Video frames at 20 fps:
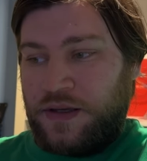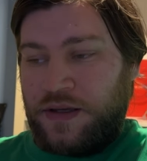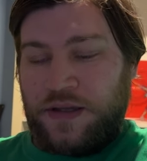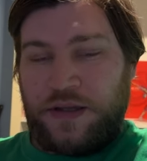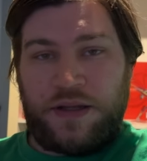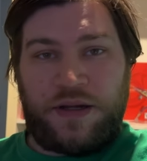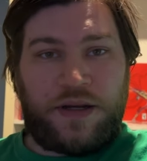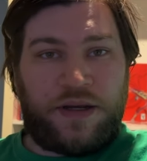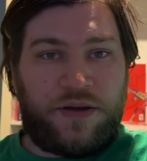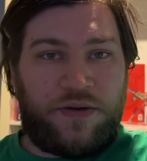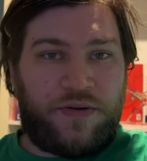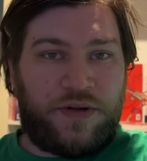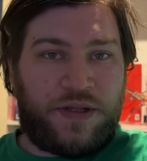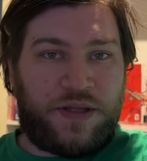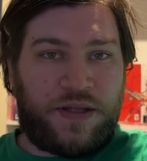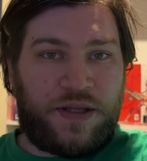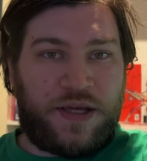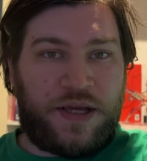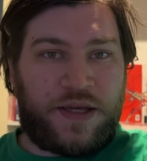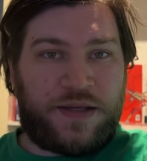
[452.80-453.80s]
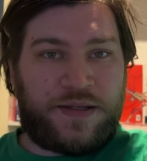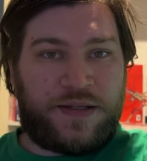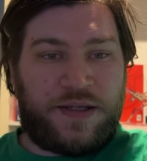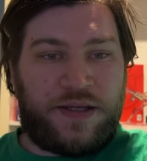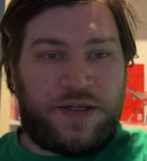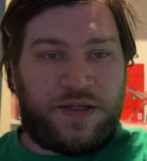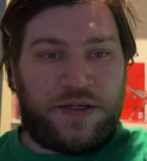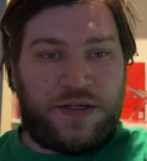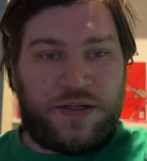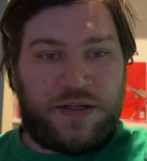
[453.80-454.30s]
Then I go into the gas
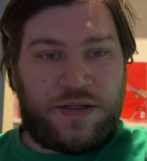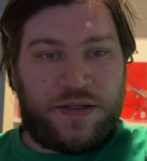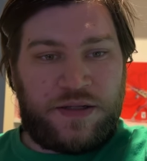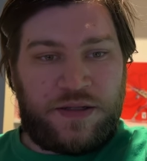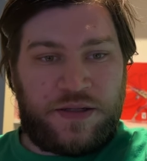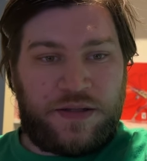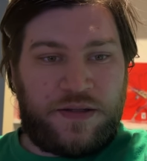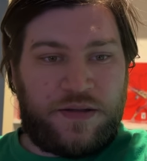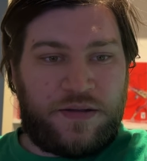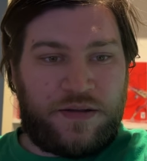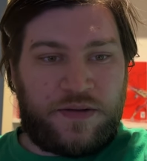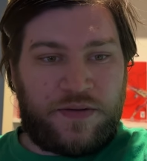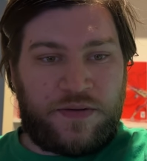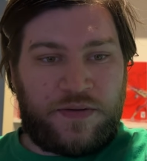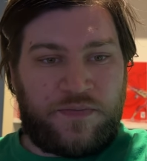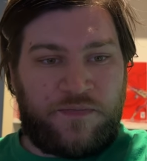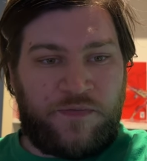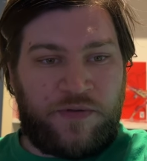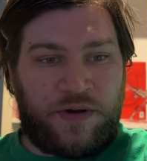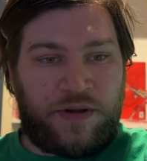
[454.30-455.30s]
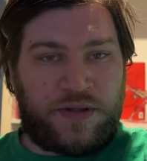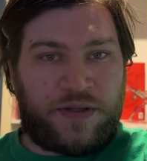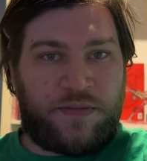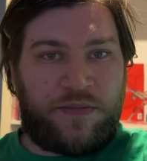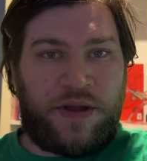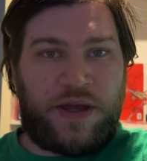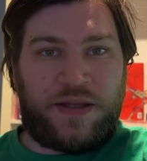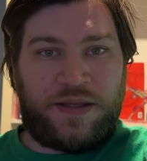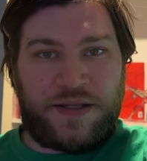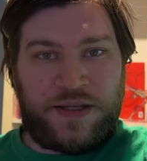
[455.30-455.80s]
station for us to
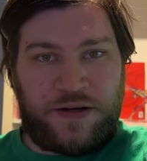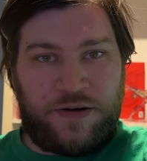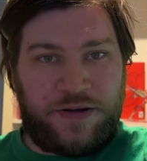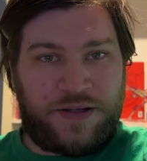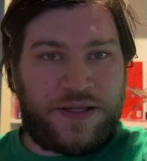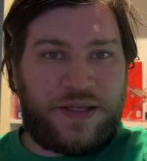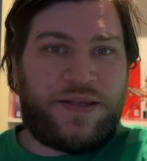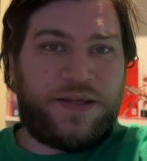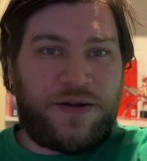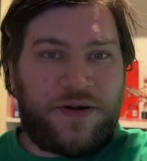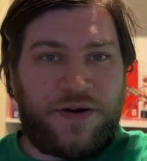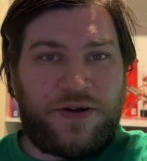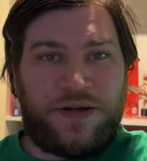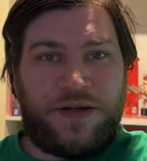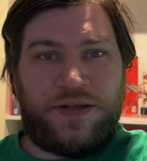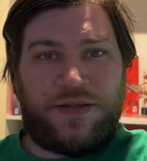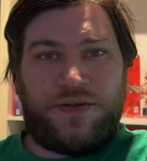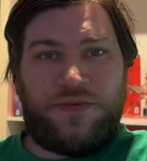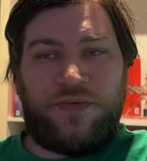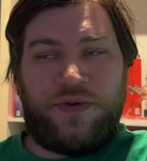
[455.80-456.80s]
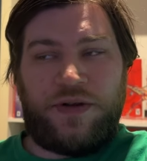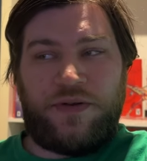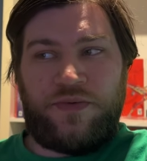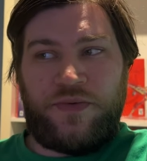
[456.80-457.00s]
buy the cigarettes, and the card doesn't work.